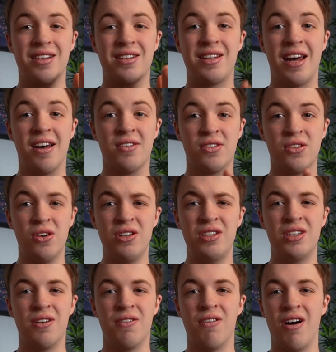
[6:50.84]
Sounds
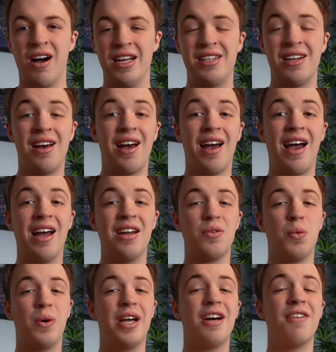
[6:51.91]
awesome, right? And
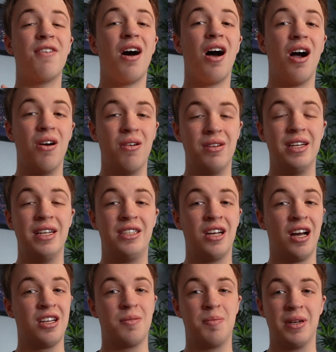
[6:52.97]
we have only
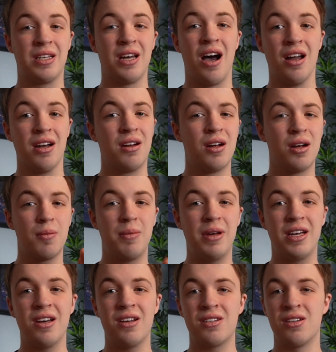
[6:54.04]
just begun,
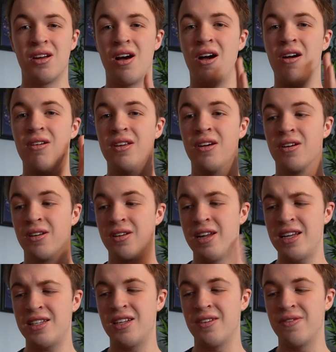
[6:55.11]
because not only on
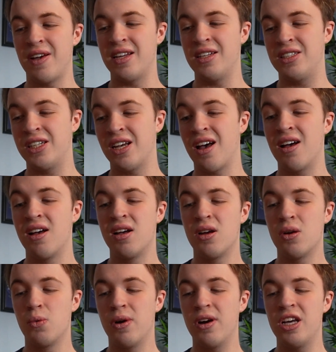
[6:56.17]
this adventure
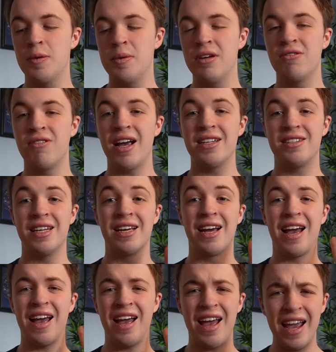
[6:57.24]
will you be
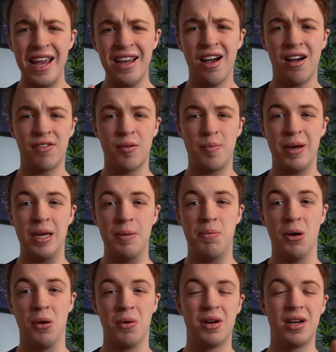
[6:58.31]
racing 8 other
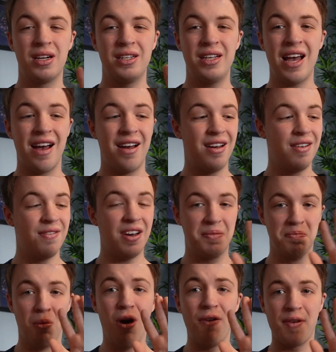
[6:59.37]
people, that's
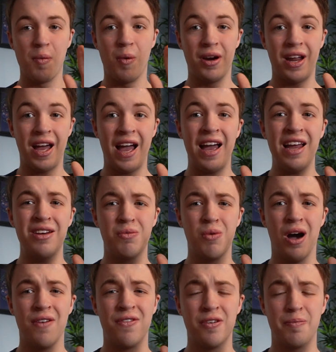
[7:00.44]
more than one hand
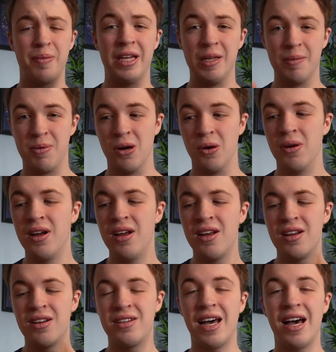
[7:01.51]
worth of people,
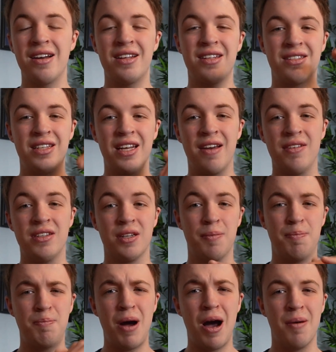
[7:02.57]
down a series
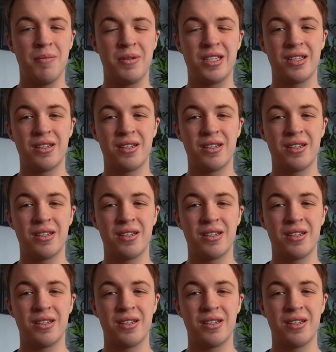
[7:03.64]
of bumps